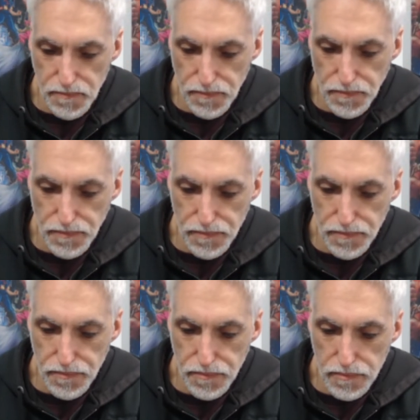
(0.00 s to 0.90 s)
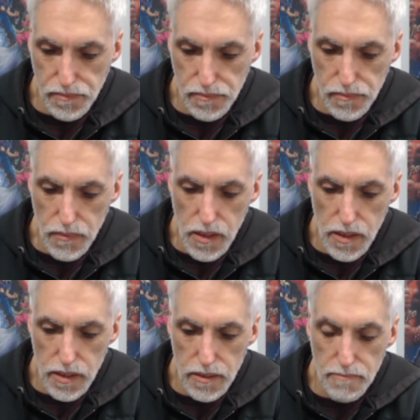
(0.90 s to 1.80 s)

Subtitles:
Nothing is said.